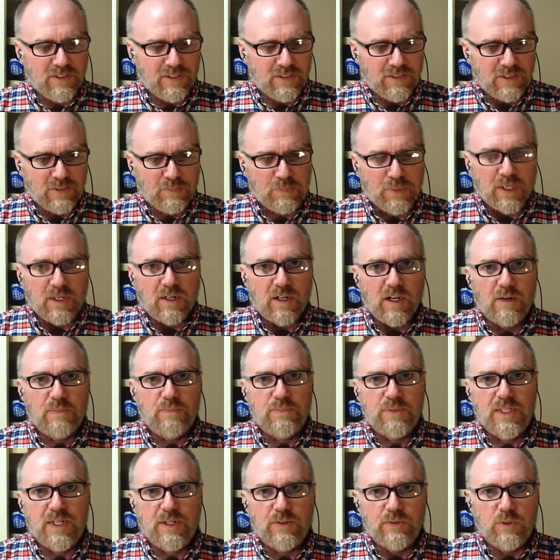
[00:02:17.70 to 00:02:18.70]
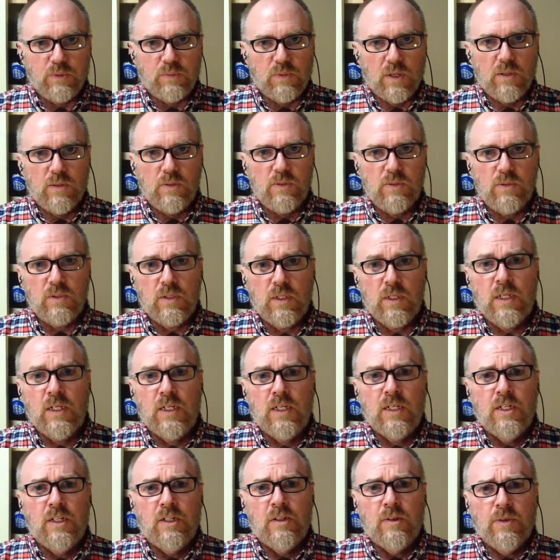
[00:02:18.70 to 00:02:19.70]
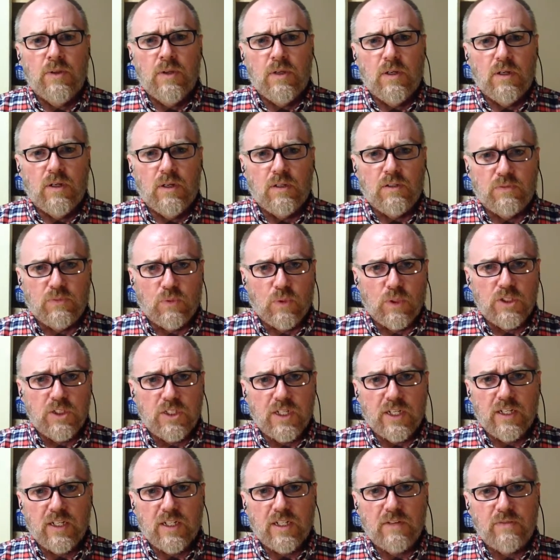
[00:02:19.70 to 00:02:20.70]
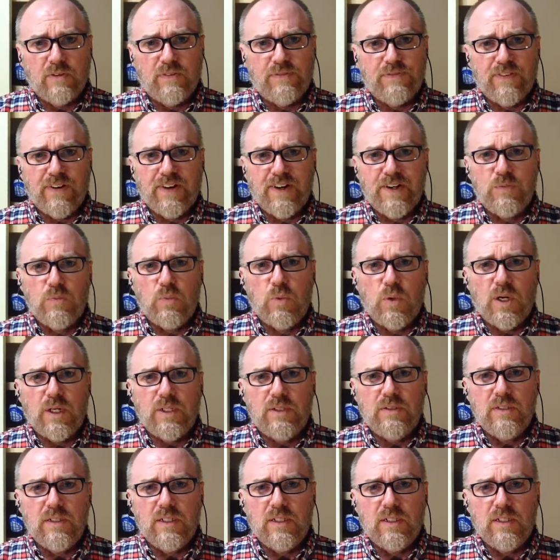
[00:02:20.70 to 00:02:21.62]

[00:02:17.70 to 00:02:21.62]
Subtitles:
to pick up down the road. Unfortunately, I could never find one.